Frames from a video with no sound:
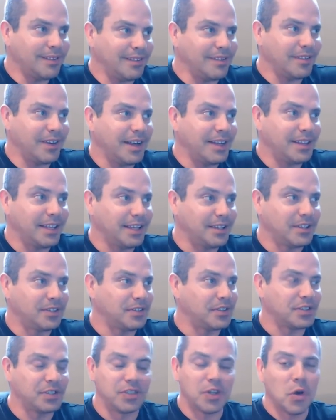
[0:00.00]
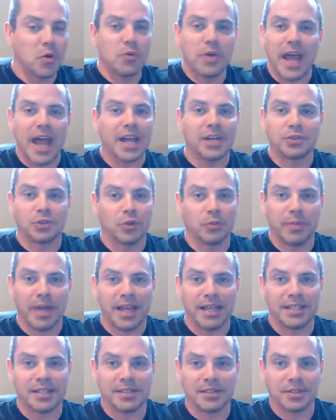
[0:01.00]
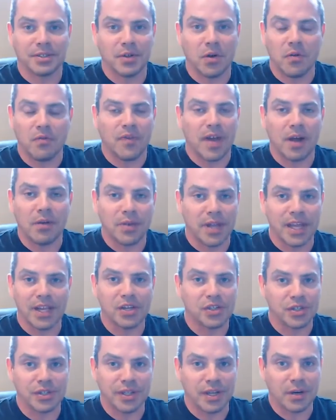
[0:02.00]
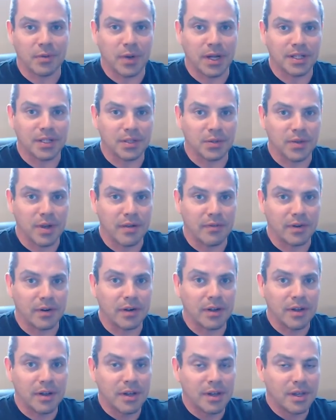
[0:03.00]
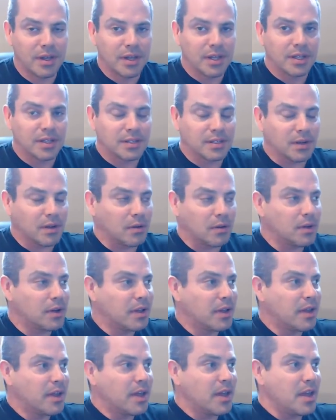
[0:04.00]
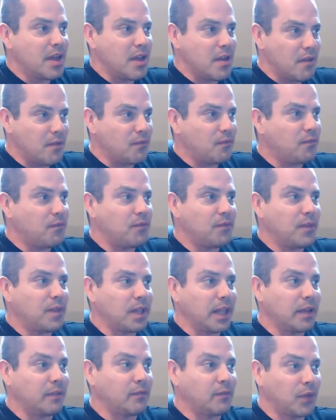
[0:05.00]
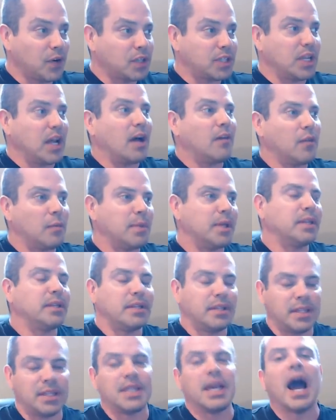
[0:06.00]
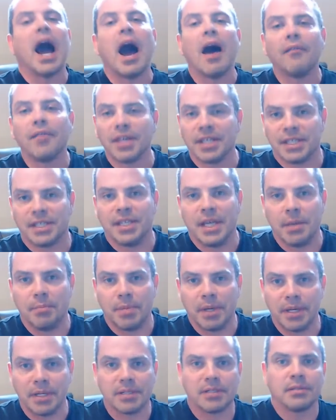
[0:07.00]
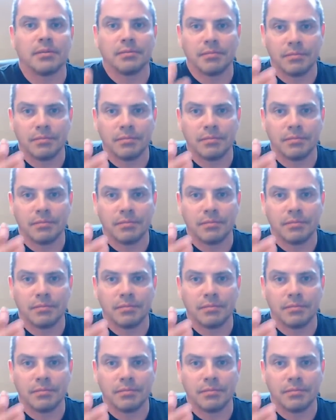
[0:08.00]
right. Like there's no natural base, there's no foundation there whatsoever. So, if like first off, I mean, the obvious tip is,